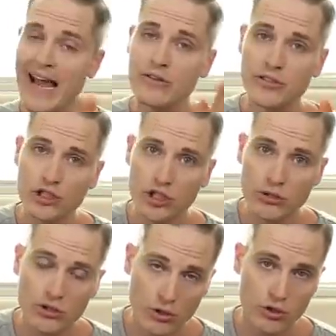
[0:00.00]
out to
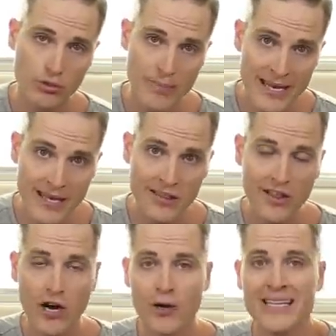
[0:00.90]
shoot social media
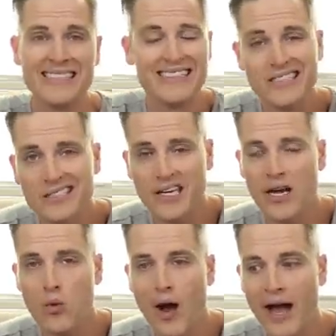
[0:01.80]
though, this is
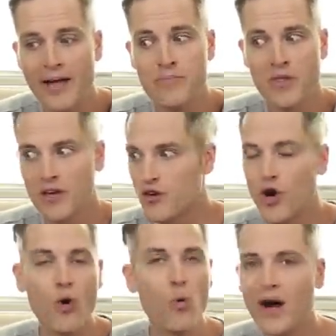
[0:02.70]
kind of why
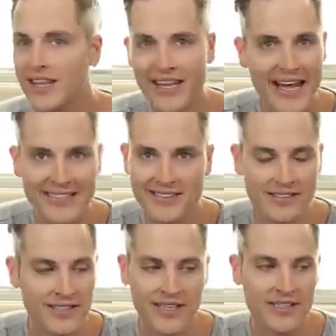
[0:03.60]
no one
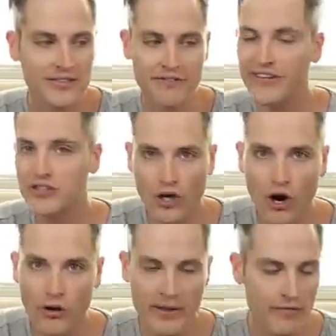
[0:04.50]
lens fits
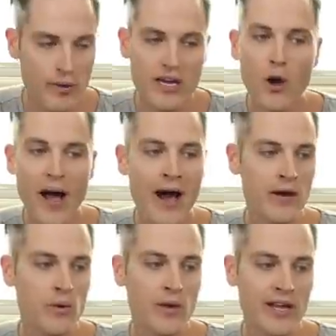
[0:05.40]
all. If we go out
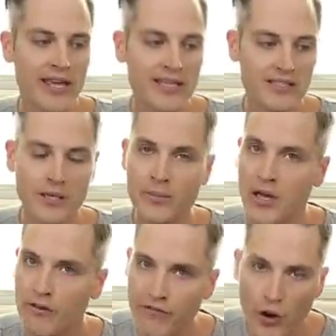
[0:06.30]
and we want to get some
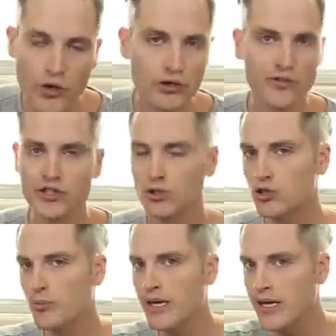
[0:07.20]
photos for
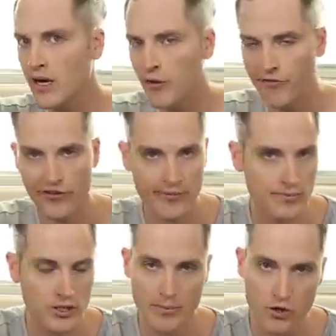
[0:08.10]
social media or
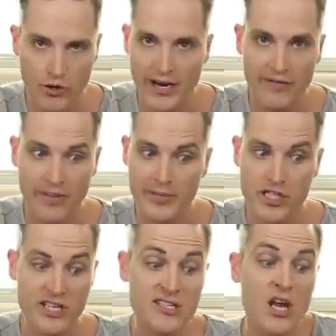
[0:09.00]
from some creative
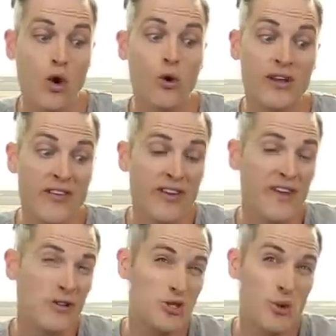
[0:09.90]
images, or even if
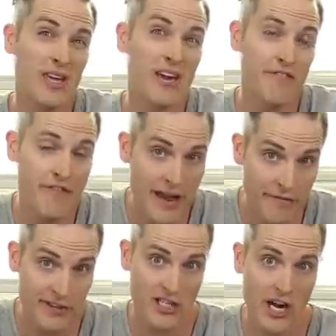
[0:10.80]
I was doing
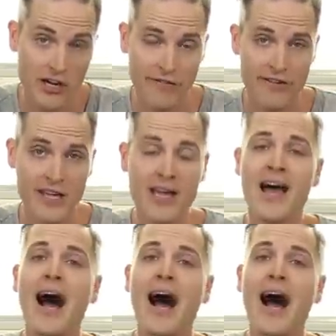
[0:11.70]
event photography,